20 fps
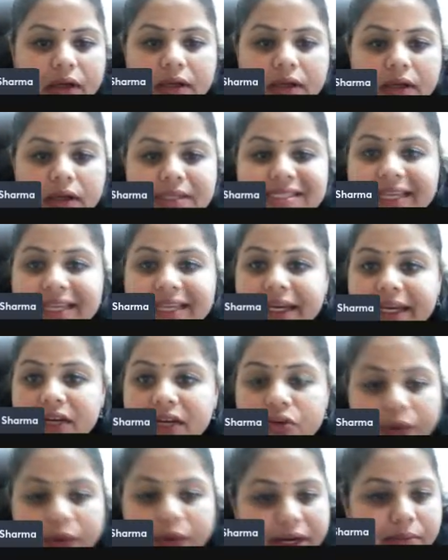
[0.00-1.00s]
second
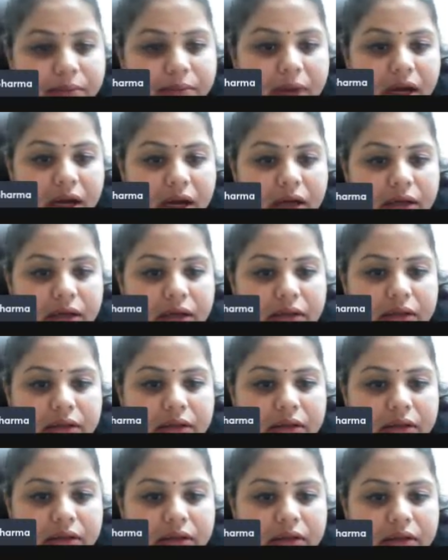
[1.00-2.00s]
trademark,
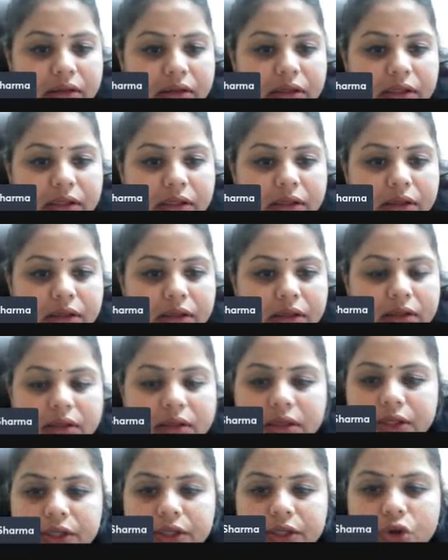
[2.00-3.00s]

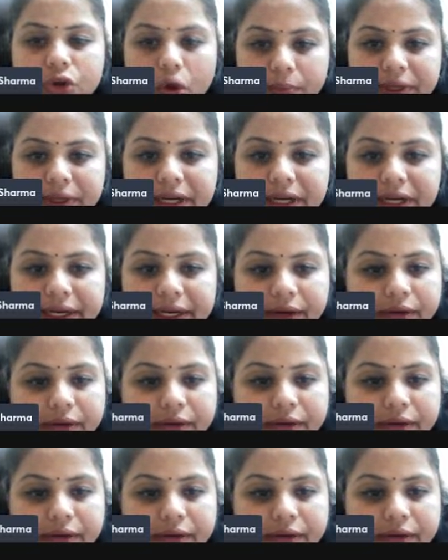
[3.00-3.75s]
third copyright.